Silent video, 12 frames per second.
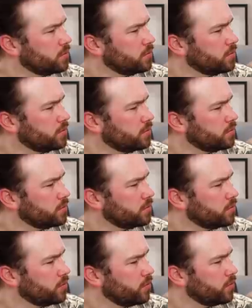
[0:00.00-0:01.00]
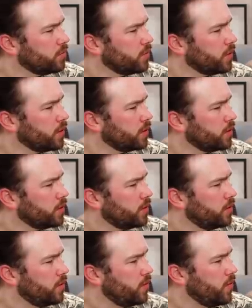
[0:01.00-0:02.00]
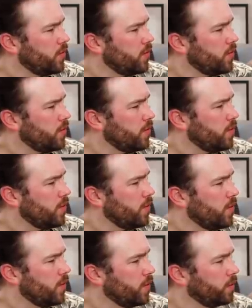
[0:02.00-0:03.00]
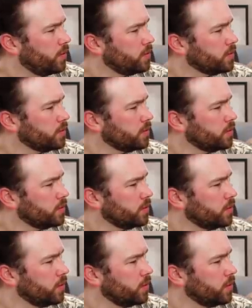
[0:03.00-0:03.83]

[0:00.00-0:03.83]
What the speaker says: (not speaking)